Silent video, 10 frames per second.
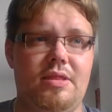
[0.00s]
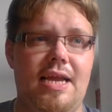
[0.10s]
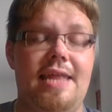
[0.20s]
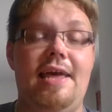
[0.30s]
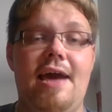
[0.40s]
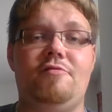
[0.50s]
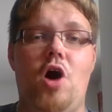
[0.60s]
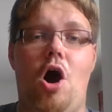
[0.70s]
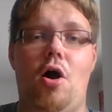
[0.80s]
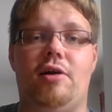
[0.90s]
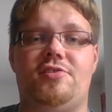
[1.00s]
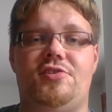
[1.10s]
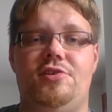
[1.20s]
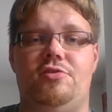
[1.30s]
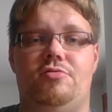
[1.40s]
and they have cogs
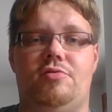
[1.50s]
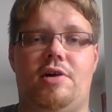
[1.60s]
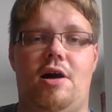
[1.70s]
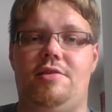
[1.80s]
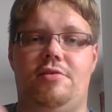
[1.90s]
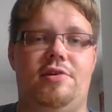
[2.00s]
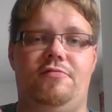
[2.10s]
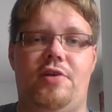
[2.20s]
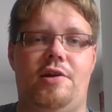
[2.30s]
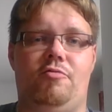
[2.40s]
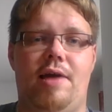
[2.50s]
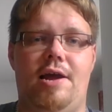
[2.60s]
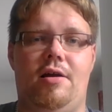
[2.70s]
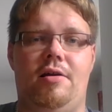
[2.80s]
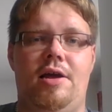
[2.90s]
too, although they're very
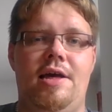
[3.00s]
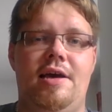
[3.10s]
rare